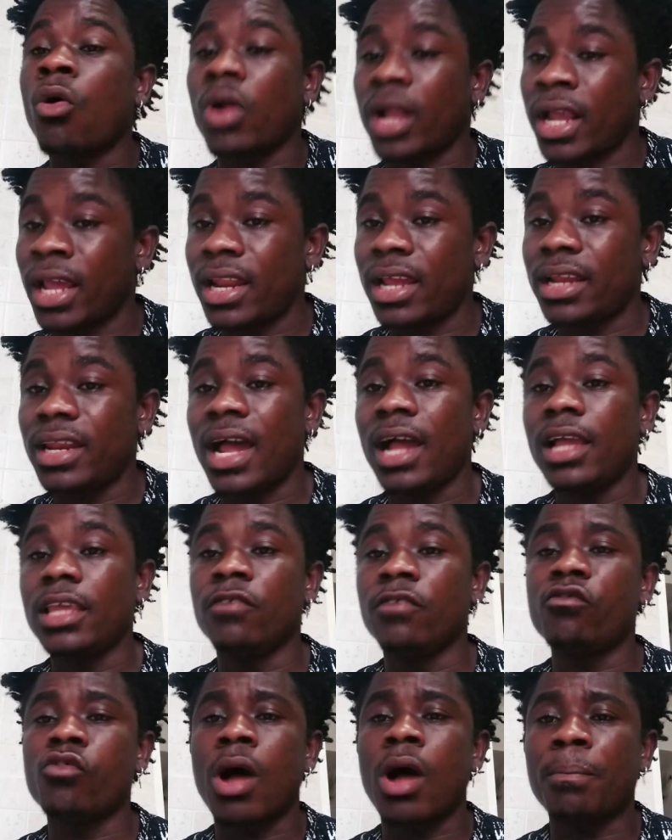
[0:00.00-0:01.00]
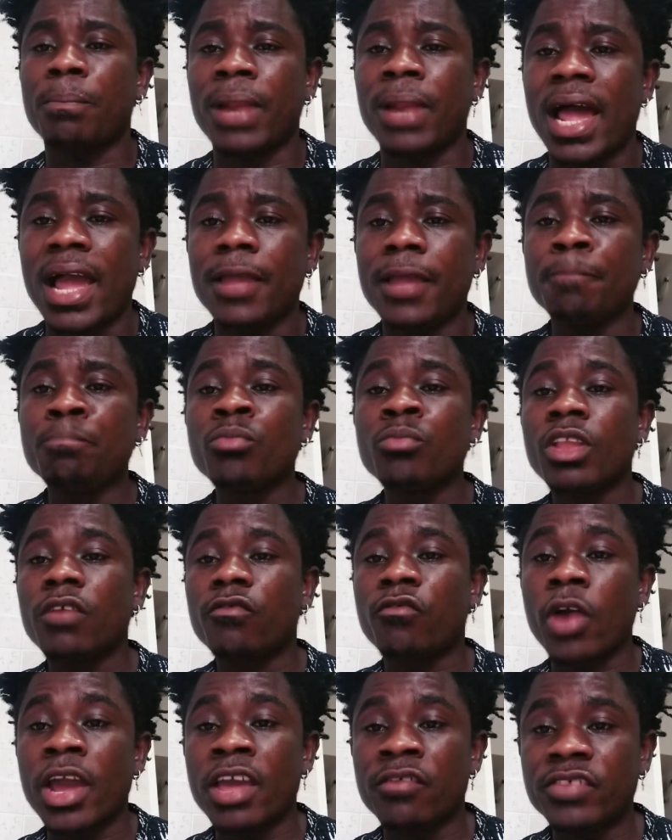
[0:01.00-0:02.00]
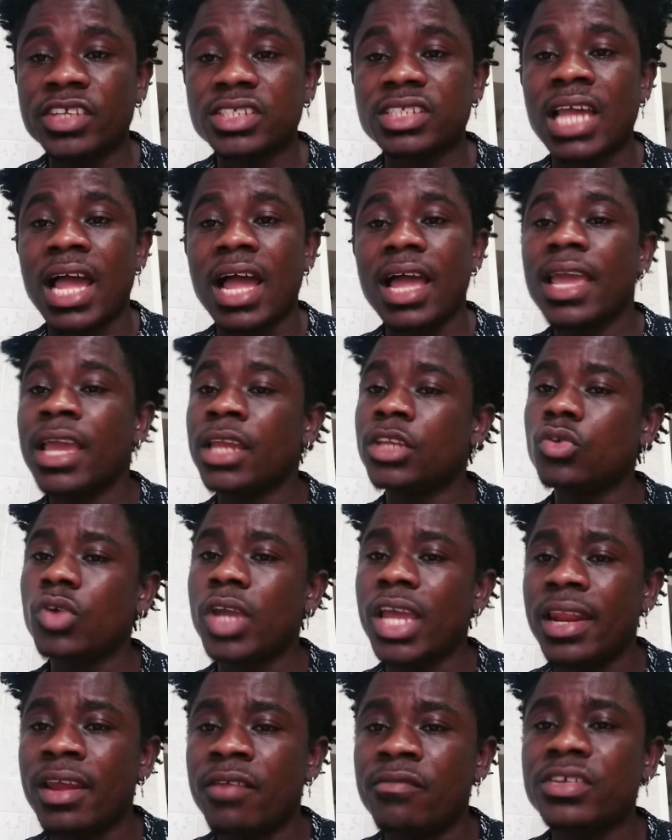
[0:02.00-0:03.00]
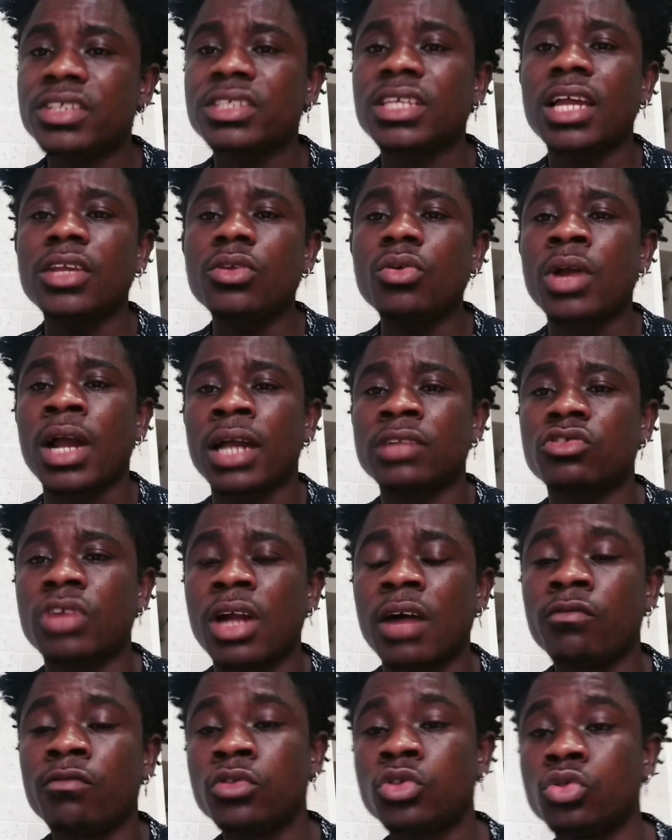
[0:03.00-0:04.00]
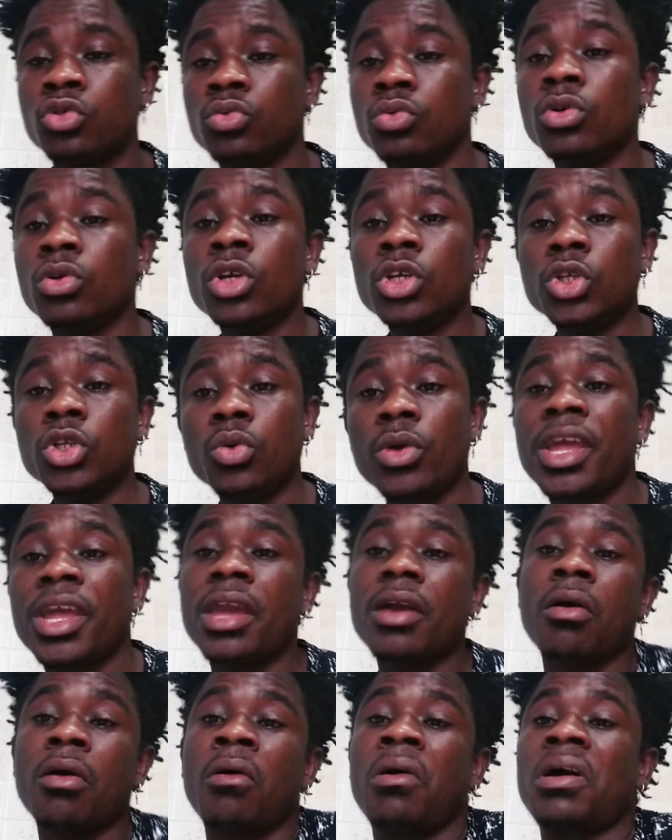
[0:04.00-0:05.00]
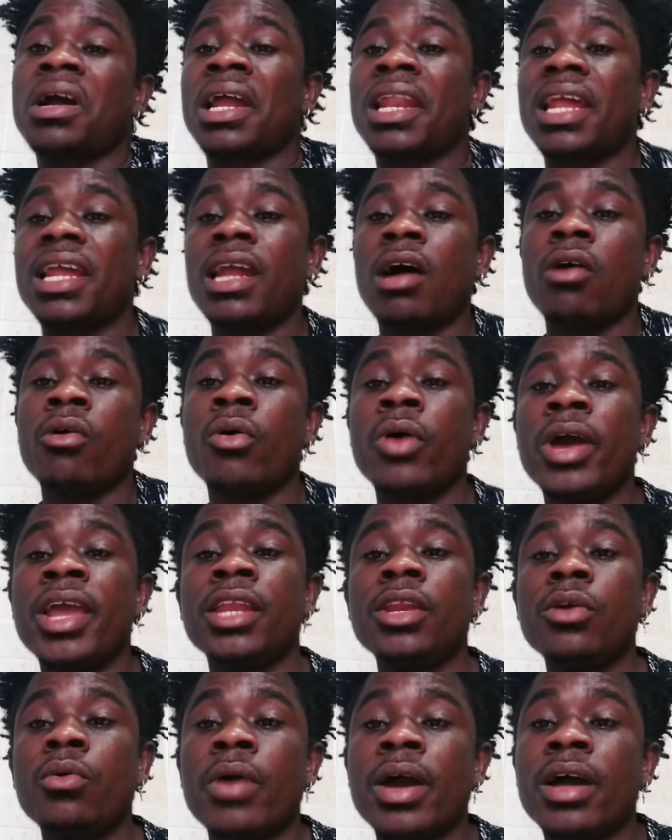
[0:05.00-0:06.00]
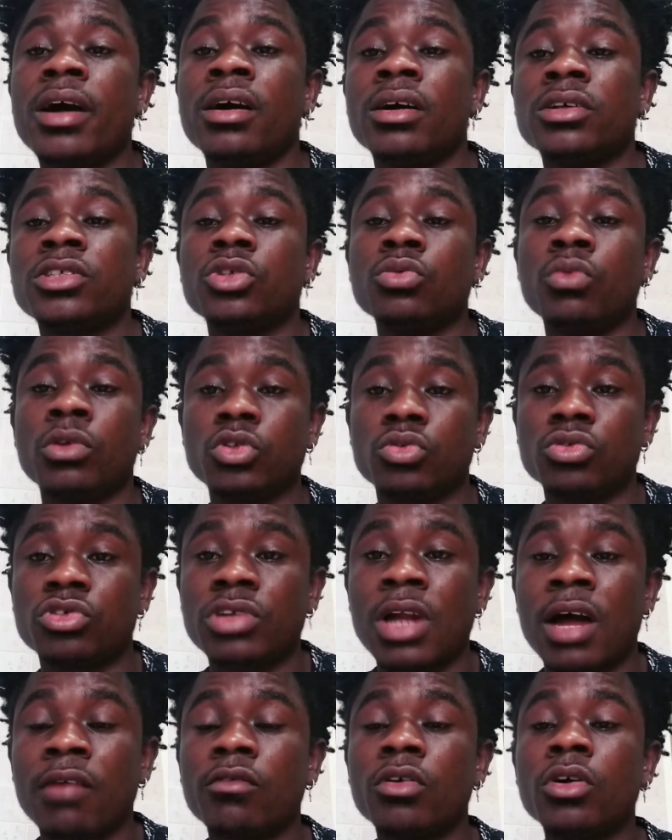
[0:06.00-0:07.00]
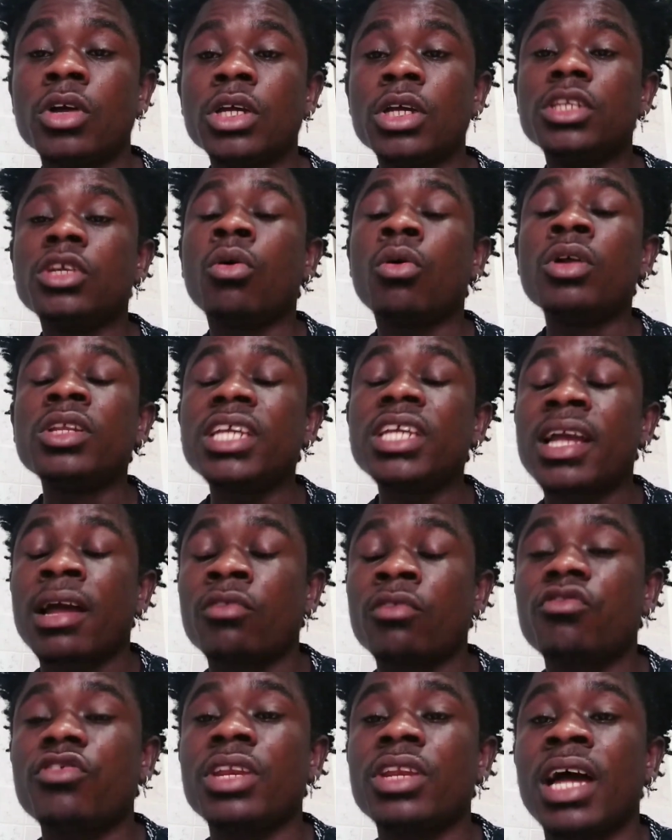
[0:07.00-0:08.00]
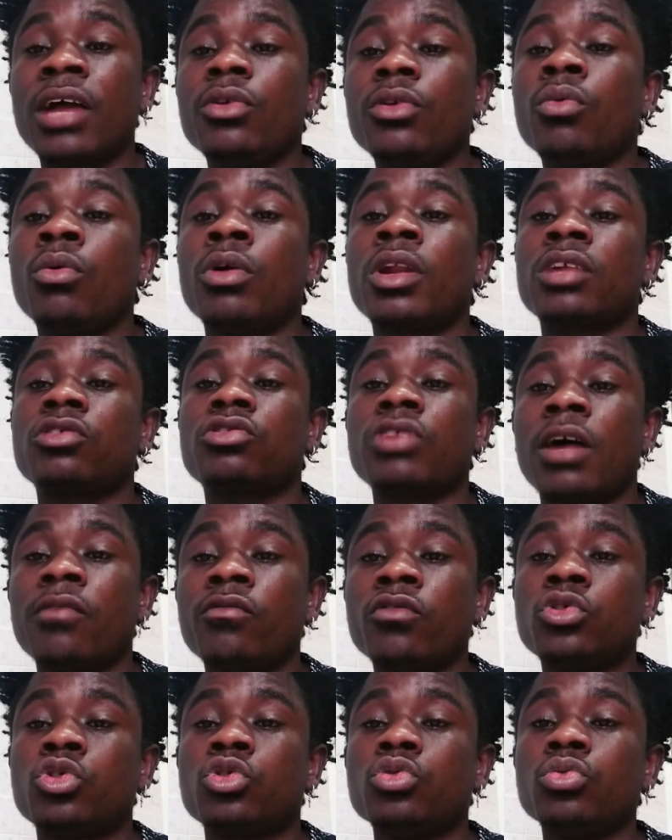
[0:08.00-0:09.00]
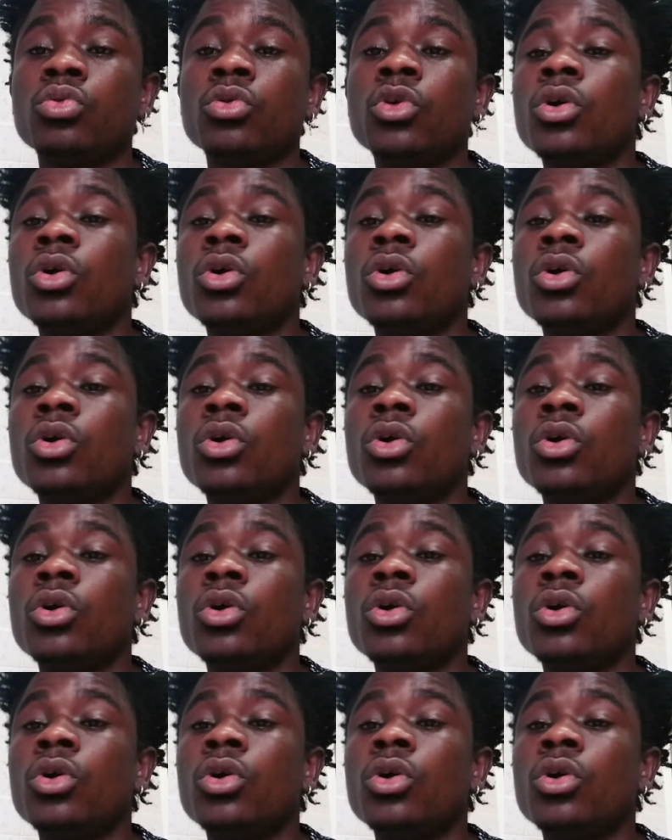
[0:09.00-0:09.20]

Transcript: or Canada. If you apply for a visa and you get a visa, you can travel to UK or Canada or anywhere else you want to travel. The only country that you want to travel to,